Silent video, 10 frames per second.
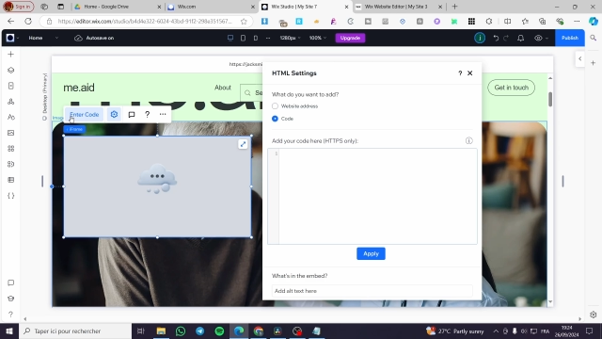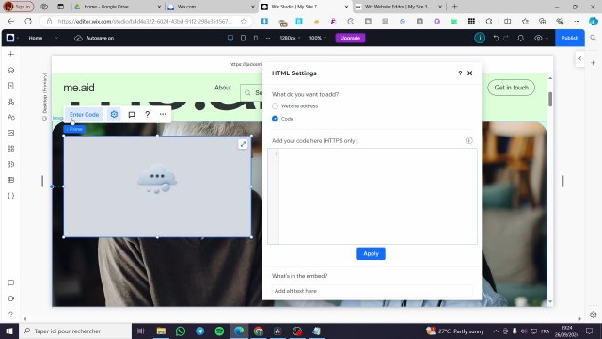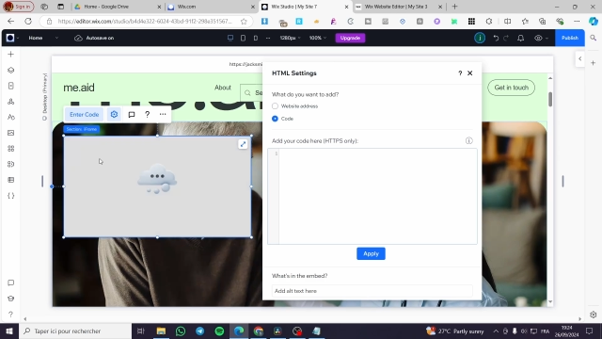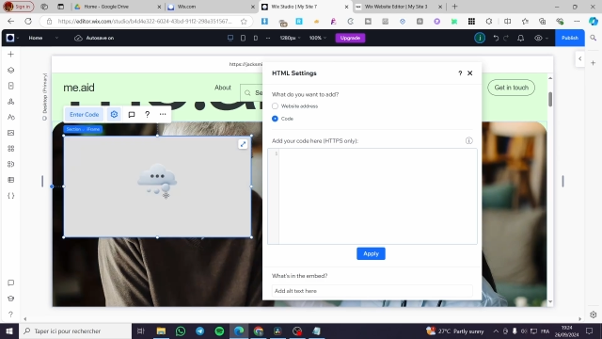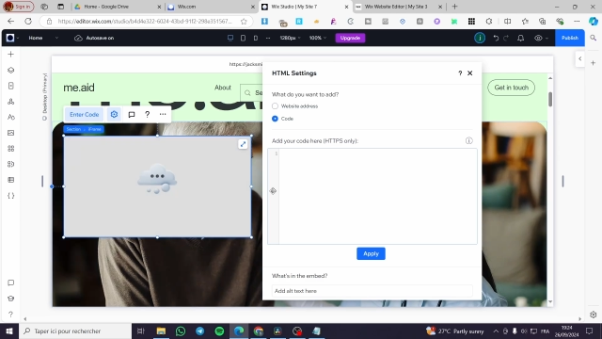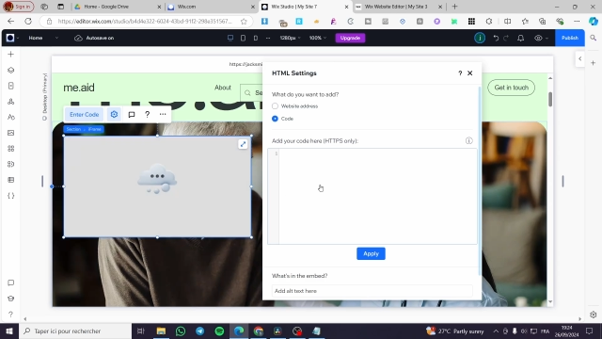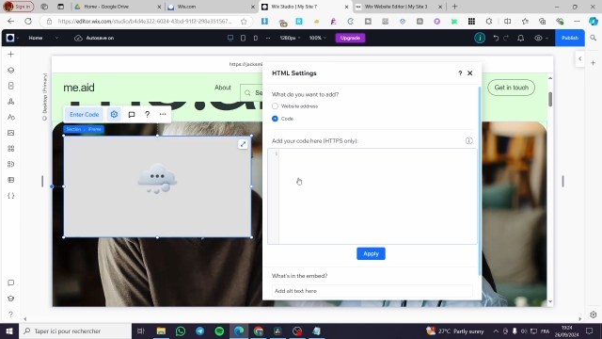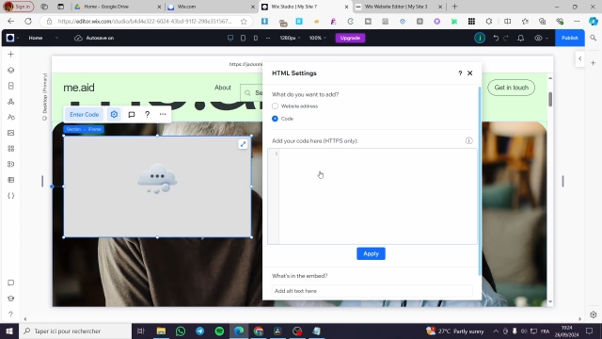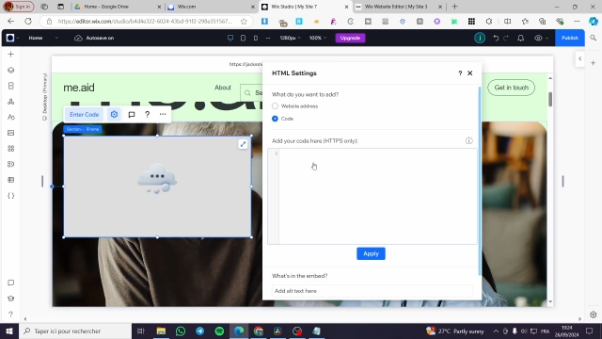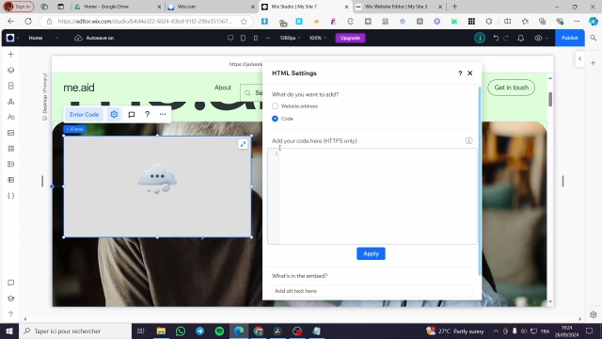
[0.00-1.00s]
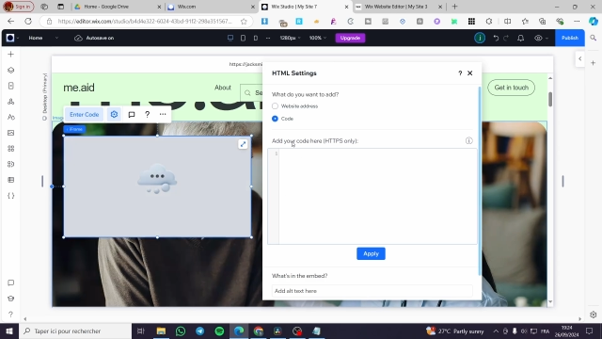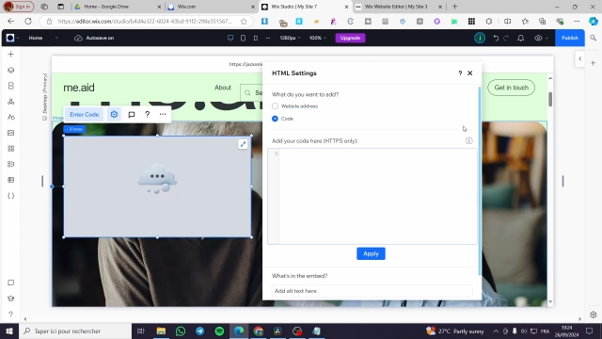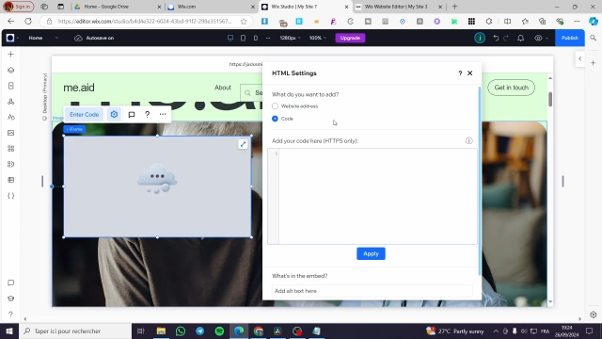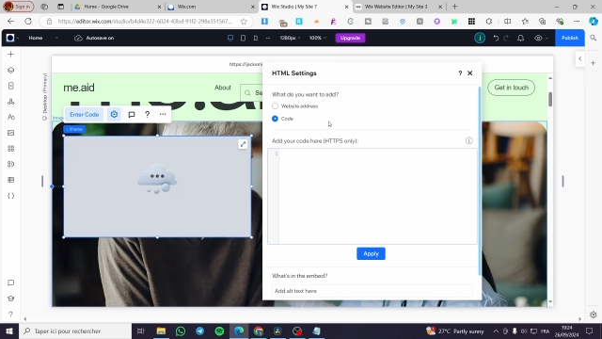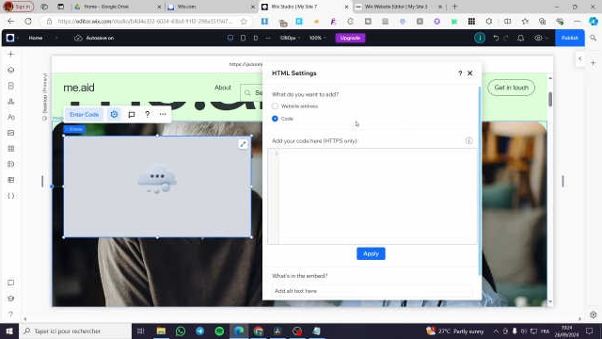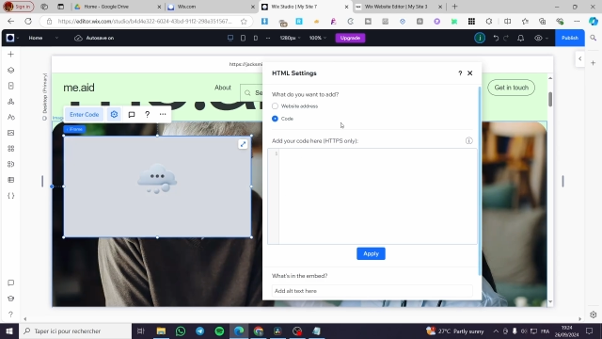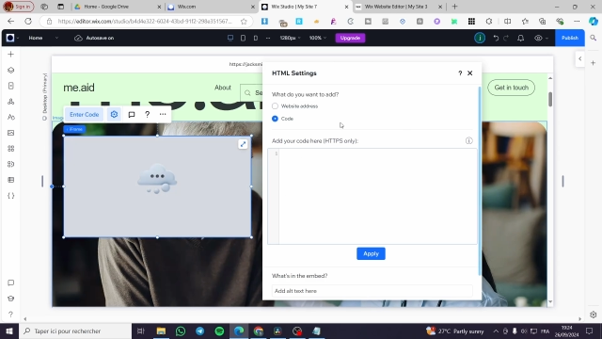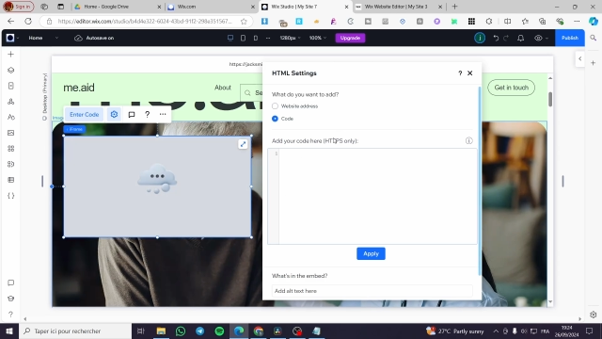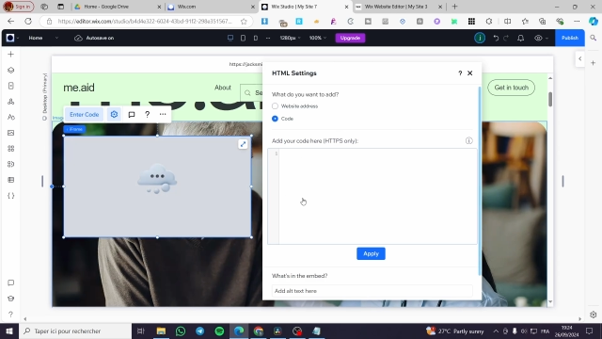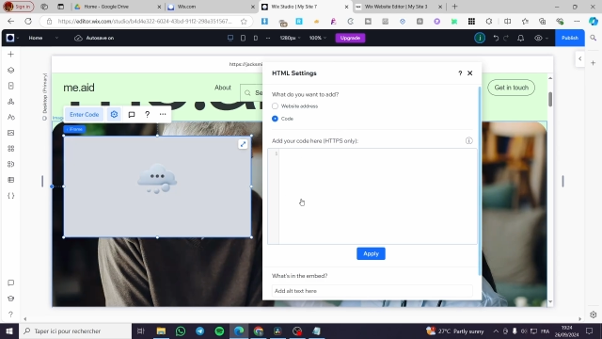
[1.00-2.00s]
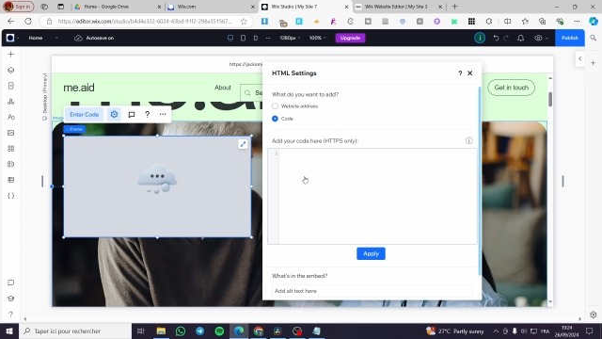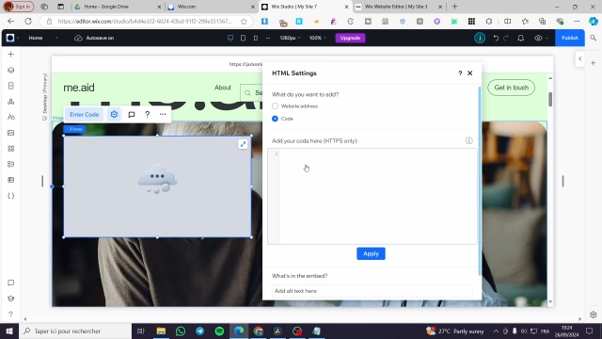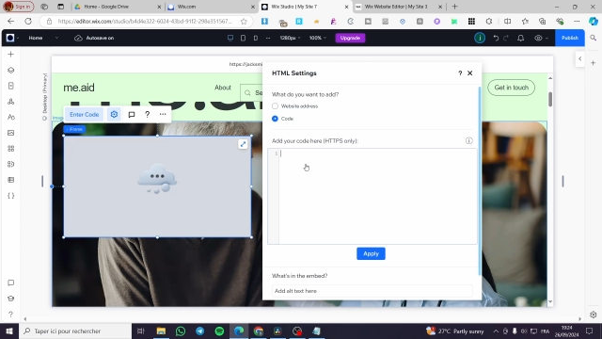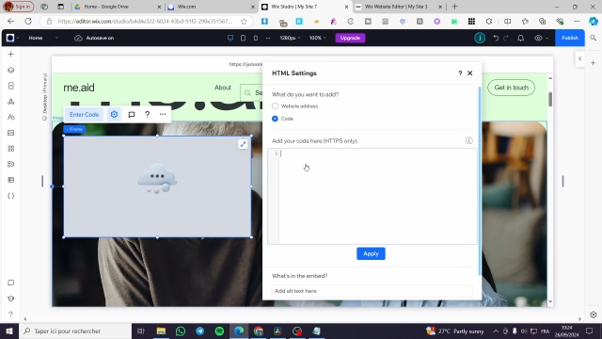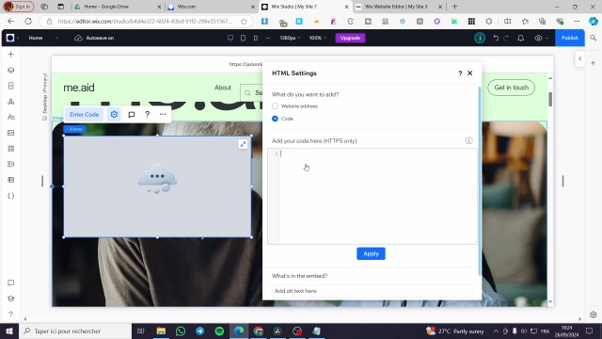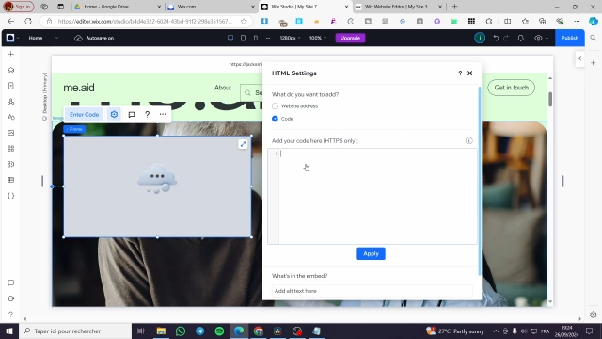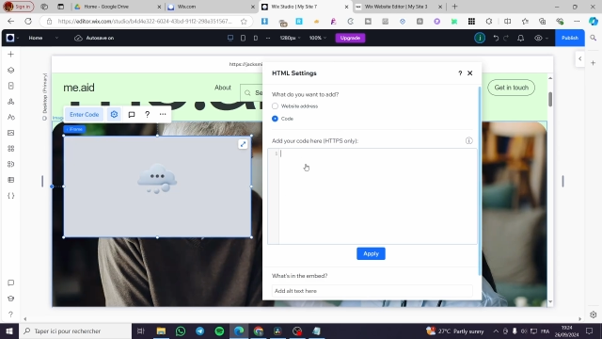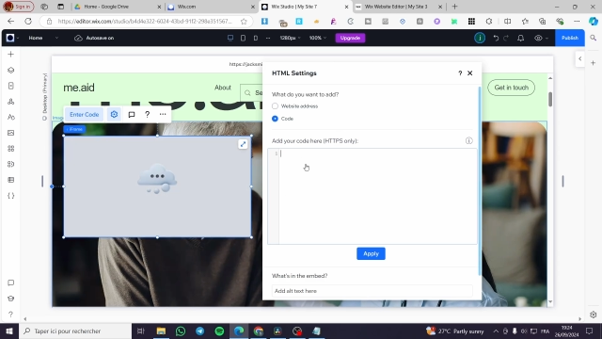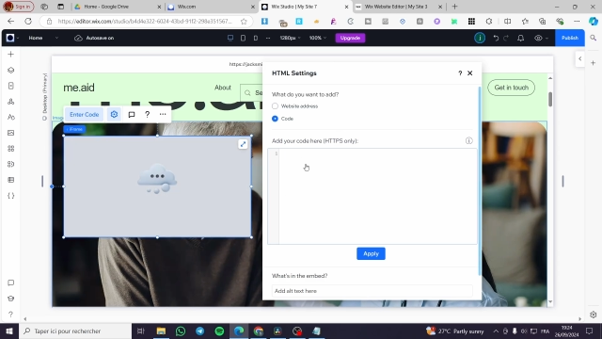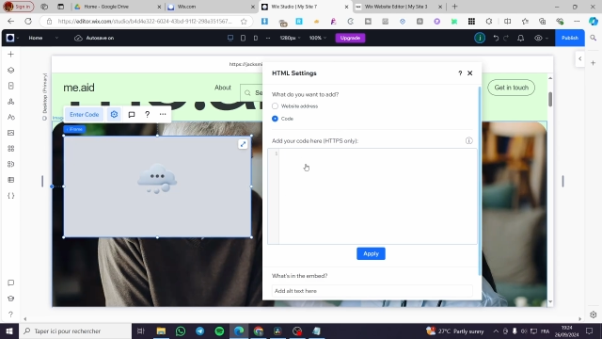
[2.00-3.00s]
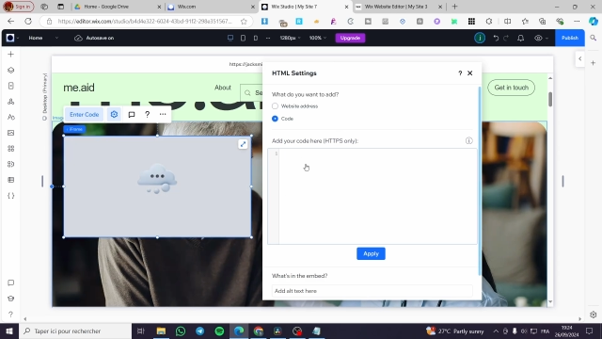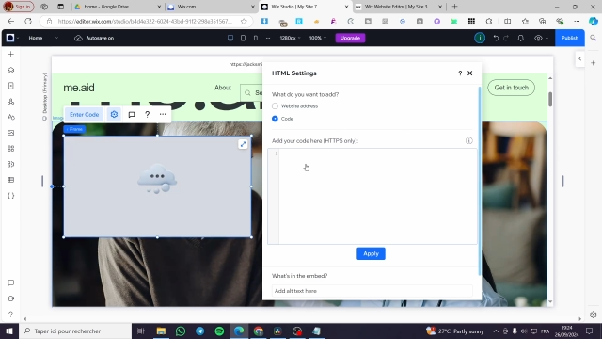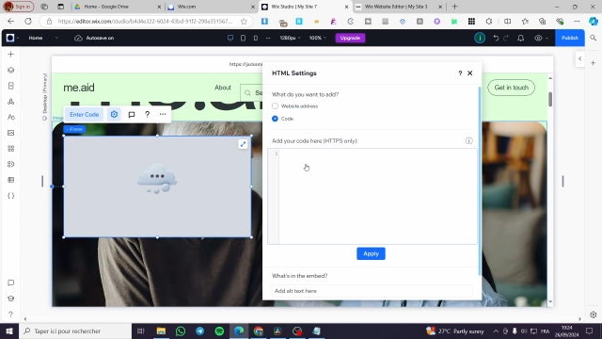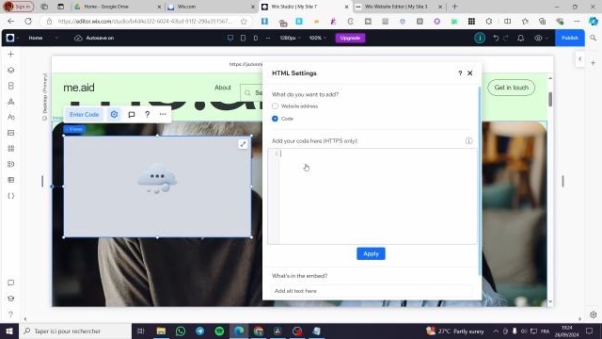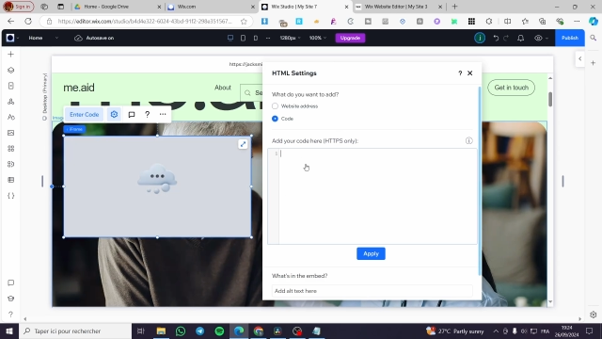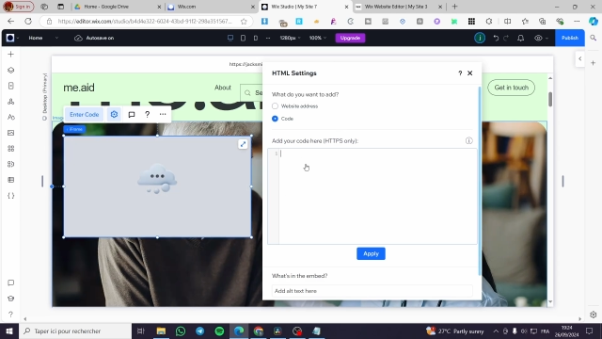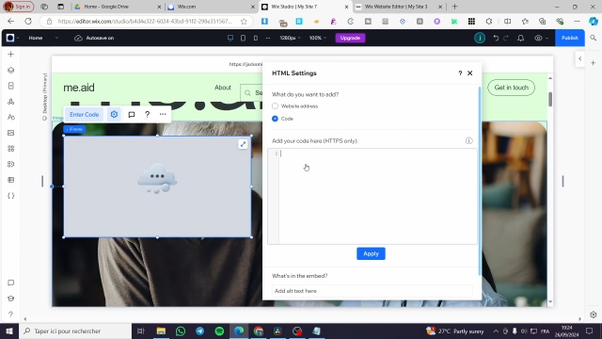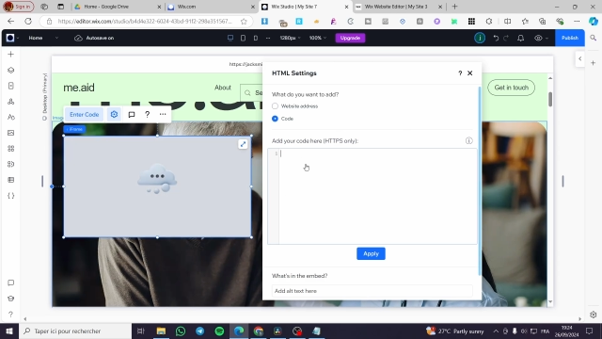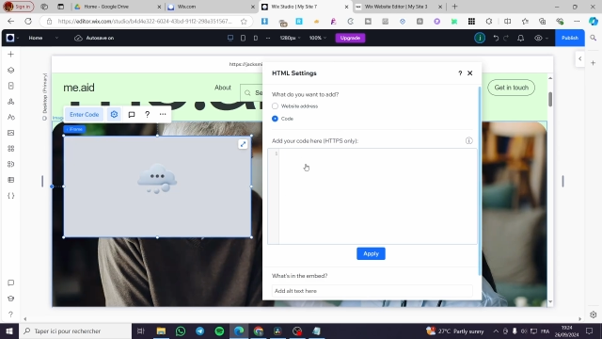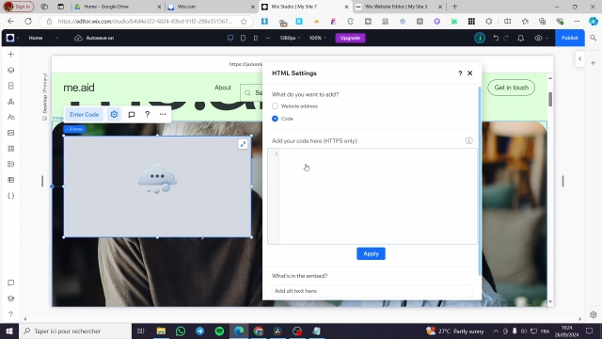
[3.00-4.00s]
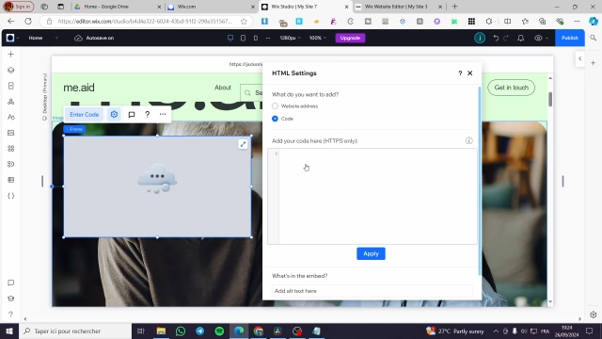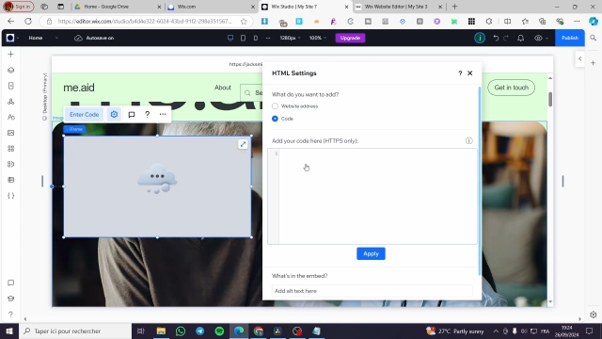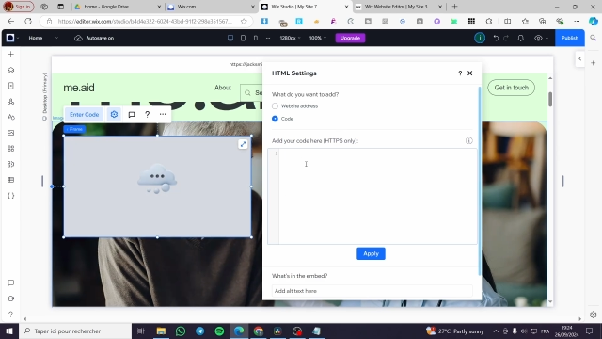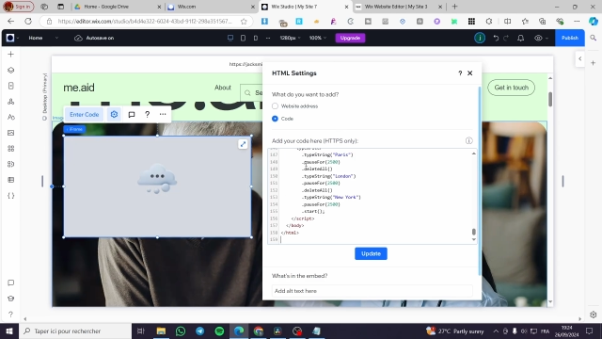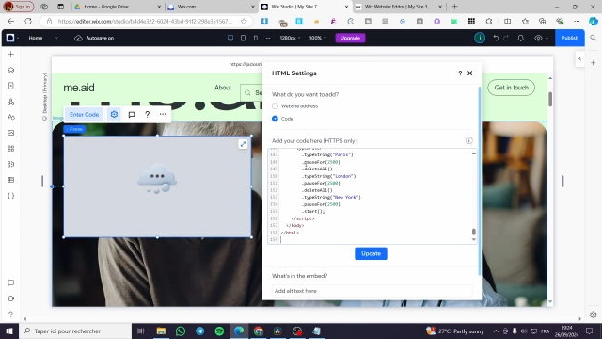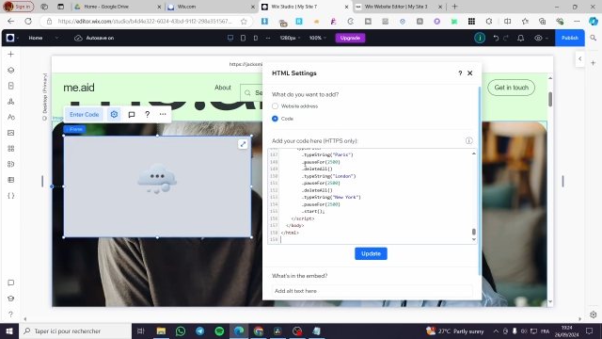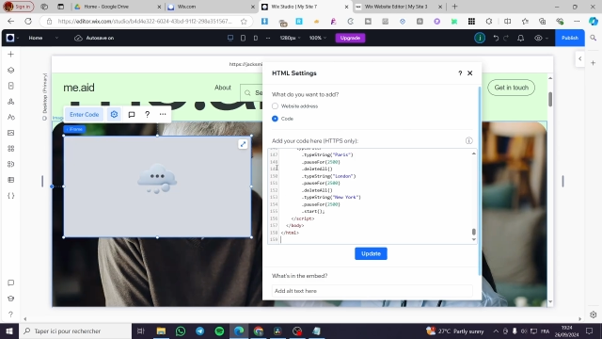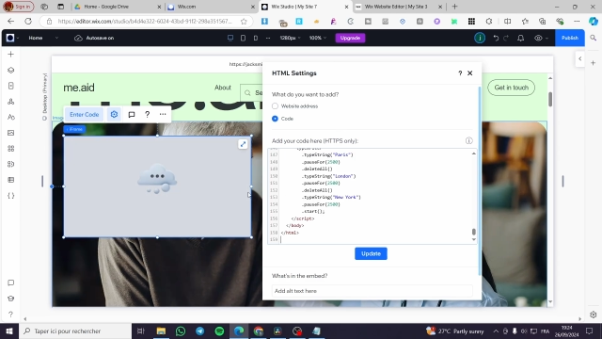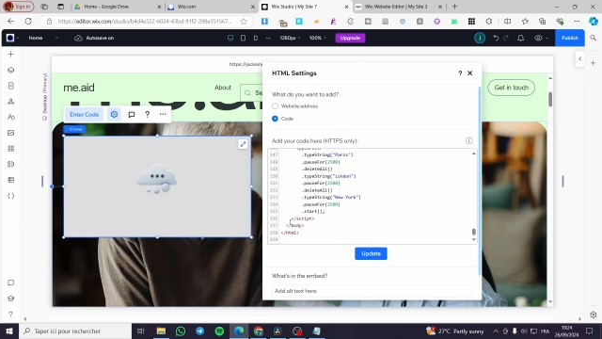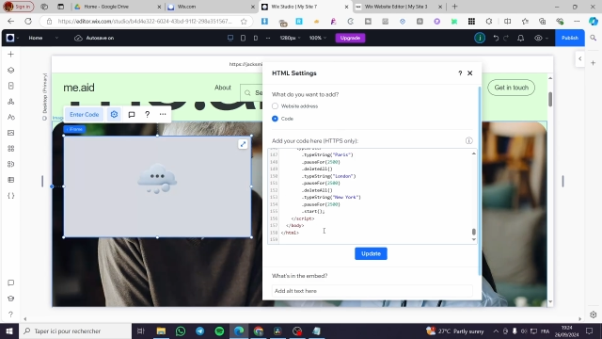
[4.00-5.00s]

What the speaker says: No face is visible, so there are no lips to read.